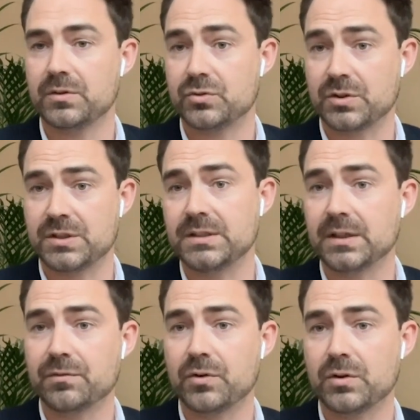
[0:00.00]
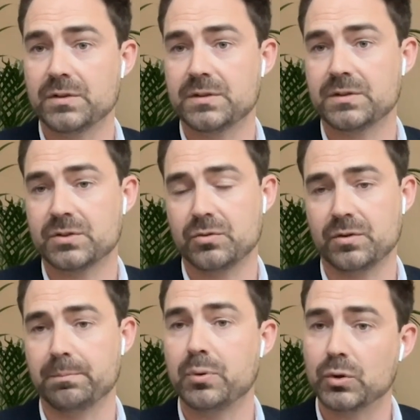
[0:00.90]
strategic focus, so
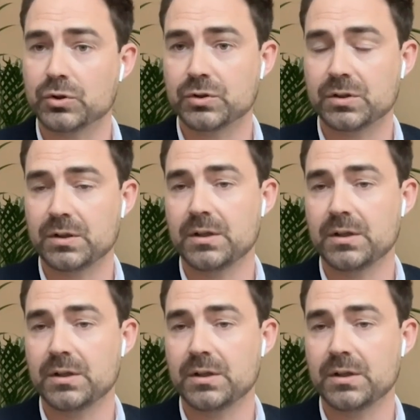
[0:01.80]
the push